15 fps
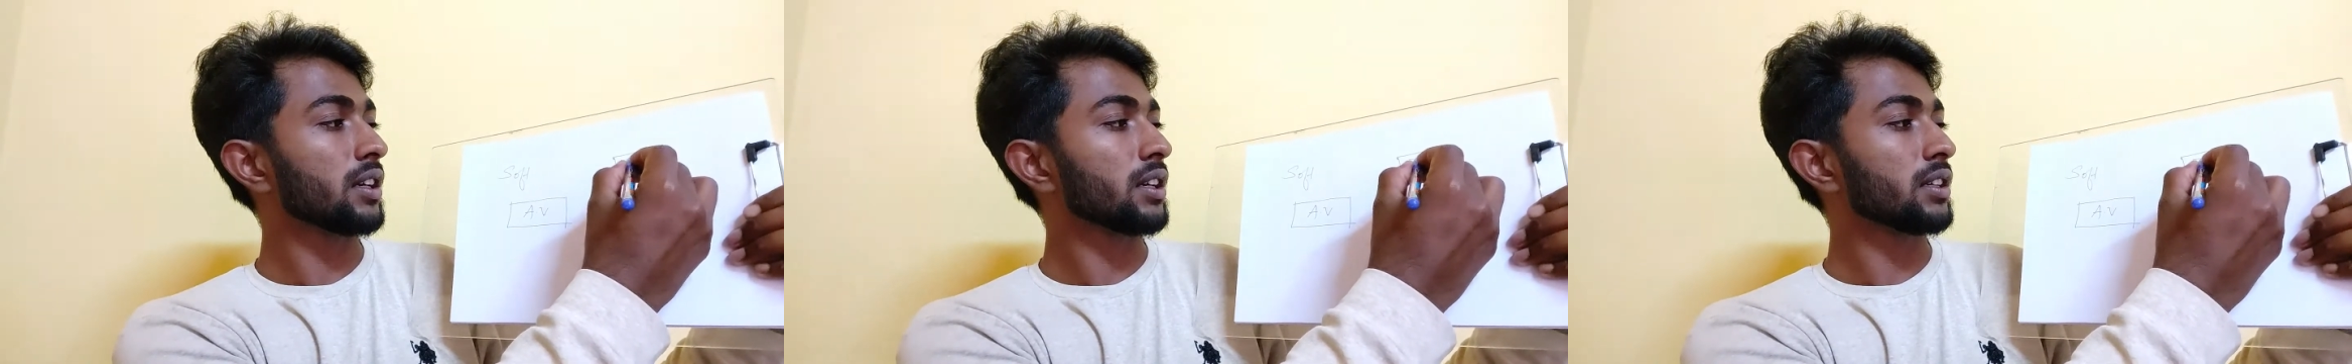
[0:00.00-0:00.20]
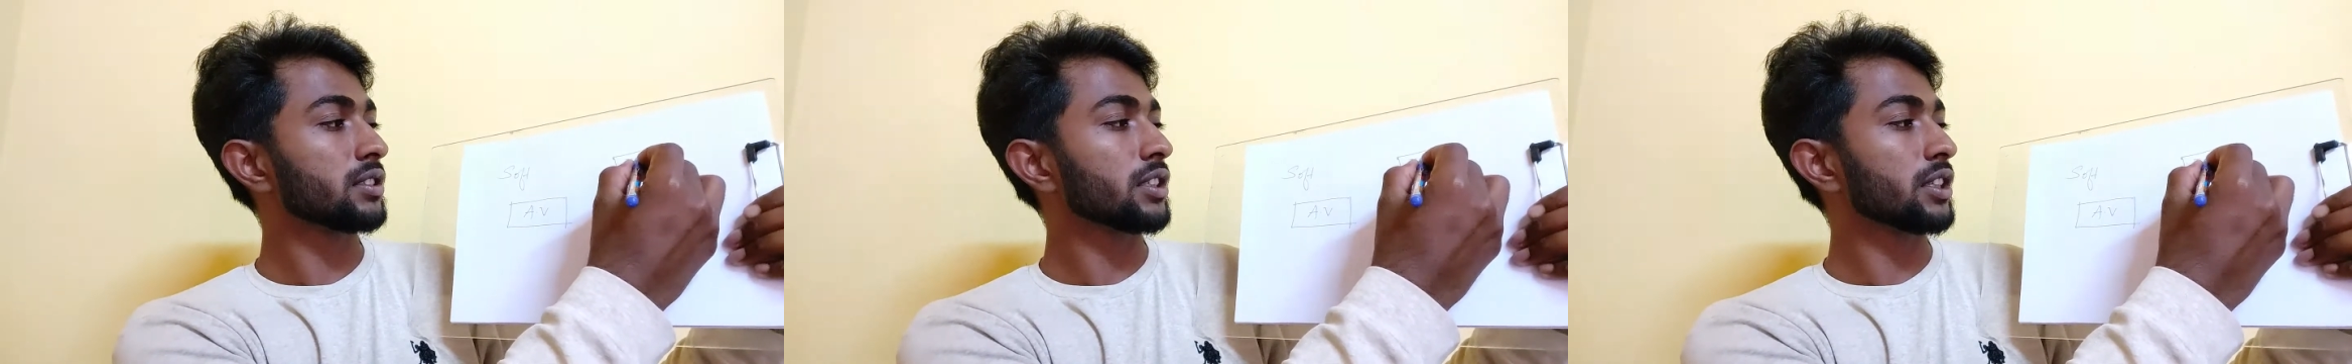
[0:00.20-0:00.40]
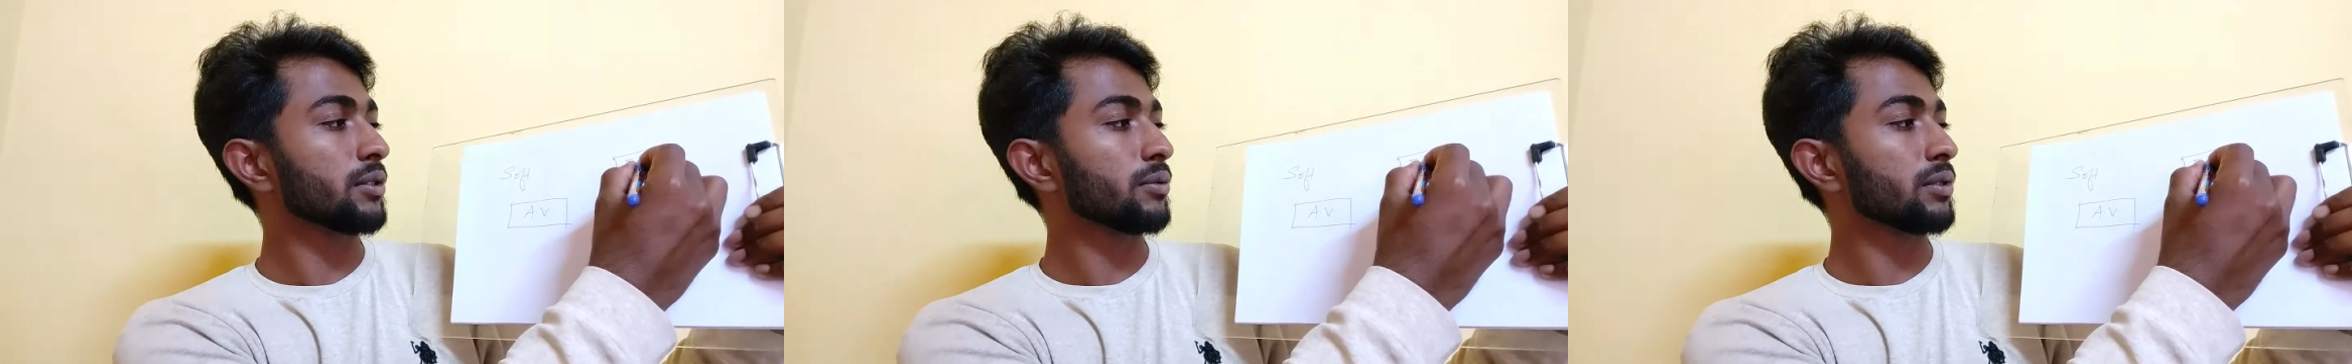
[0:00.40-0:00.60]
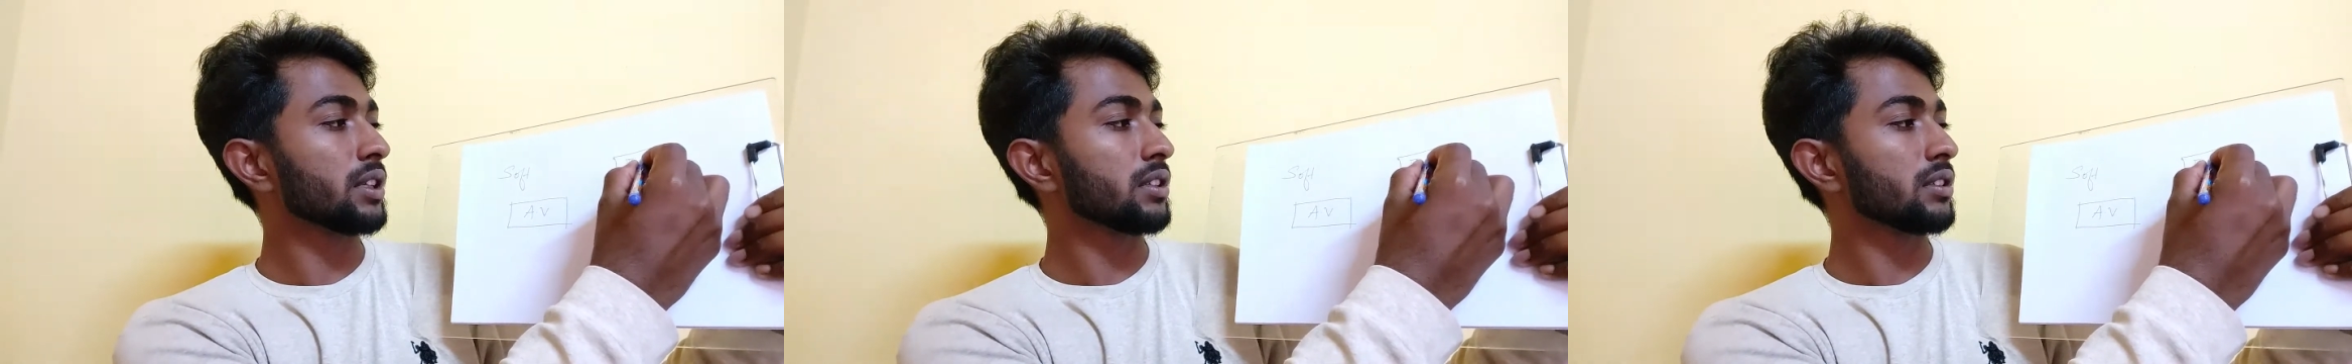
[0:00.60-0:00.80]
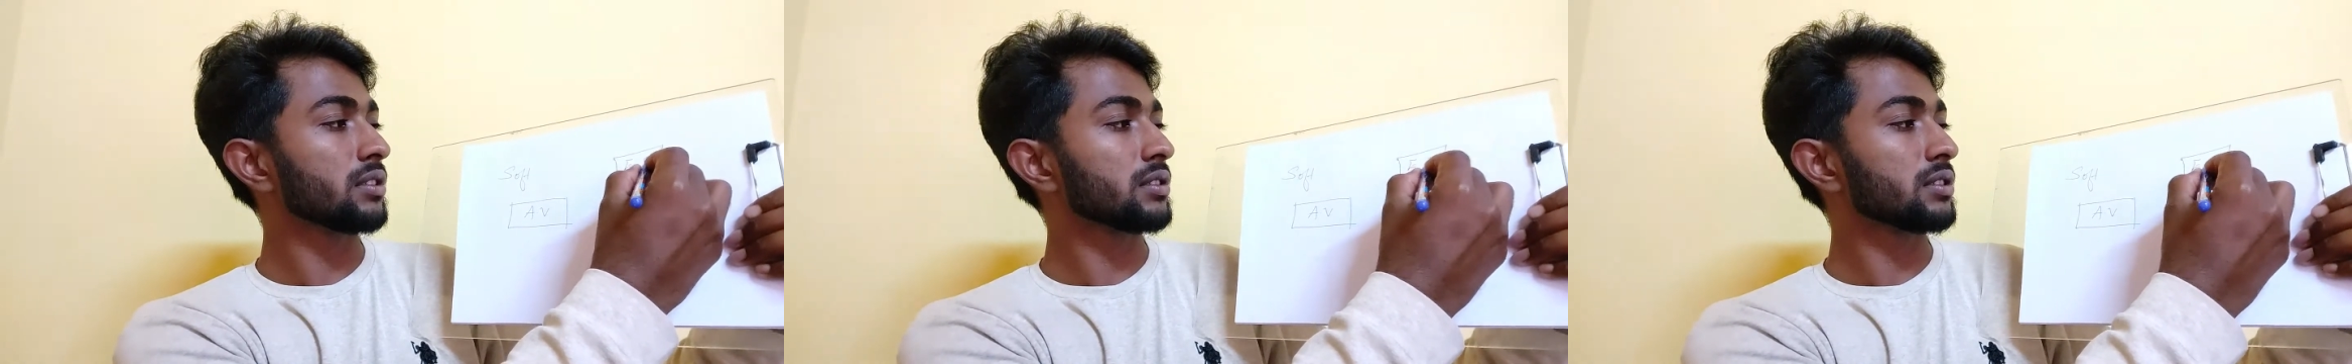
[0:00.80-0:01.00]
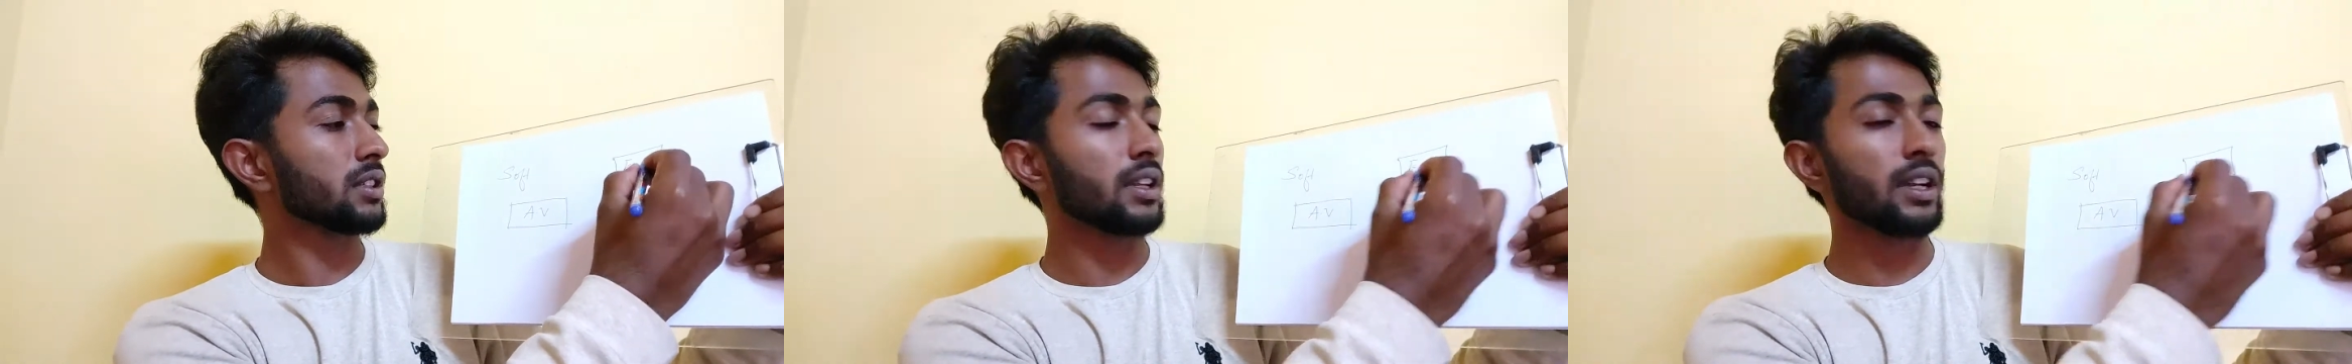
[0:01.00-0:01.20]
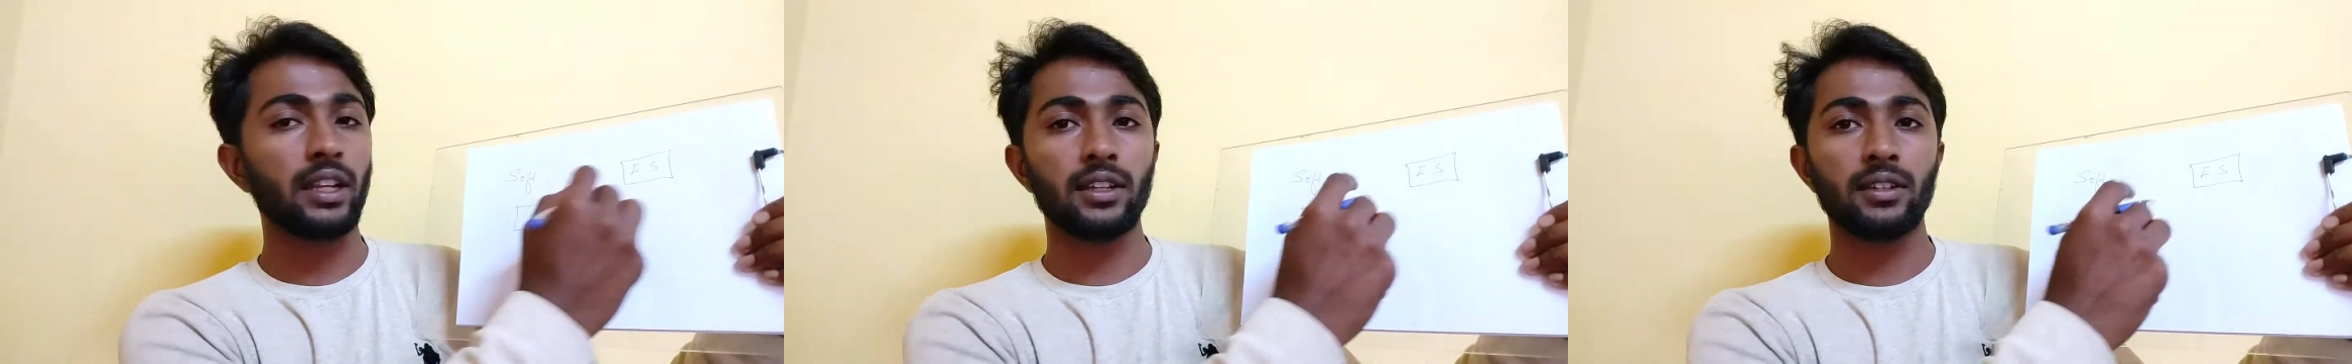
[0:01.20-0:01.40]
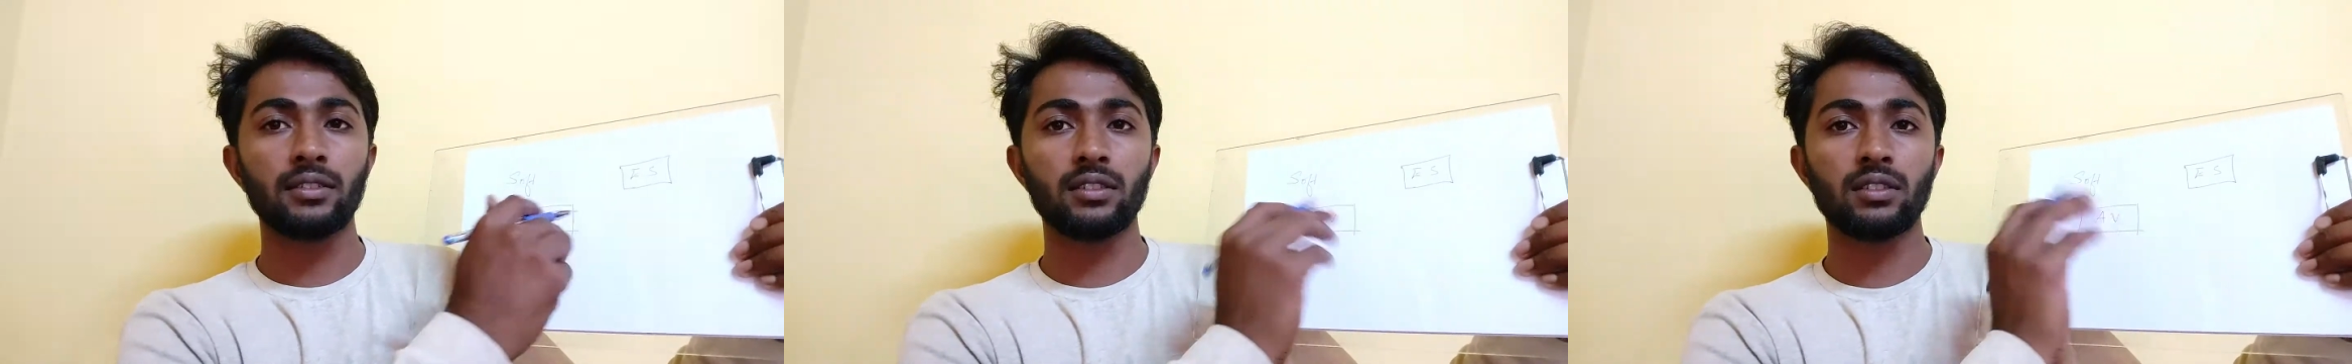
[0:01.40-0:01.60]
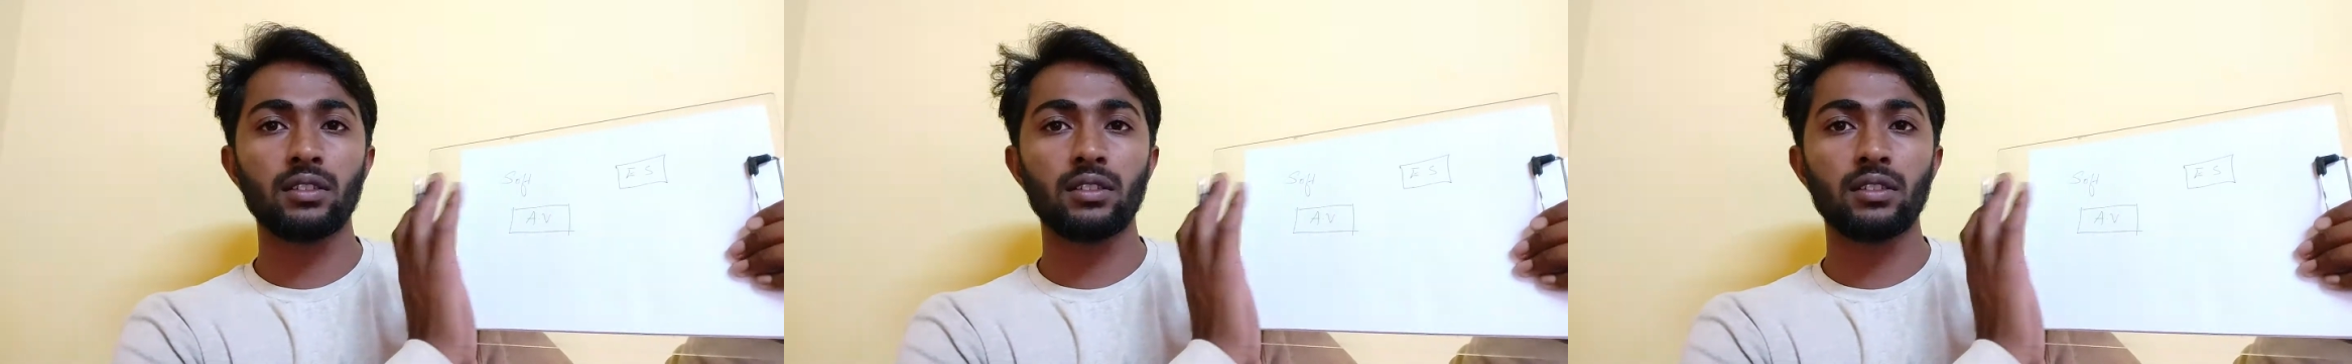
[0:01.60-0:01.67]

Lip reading: executing screen.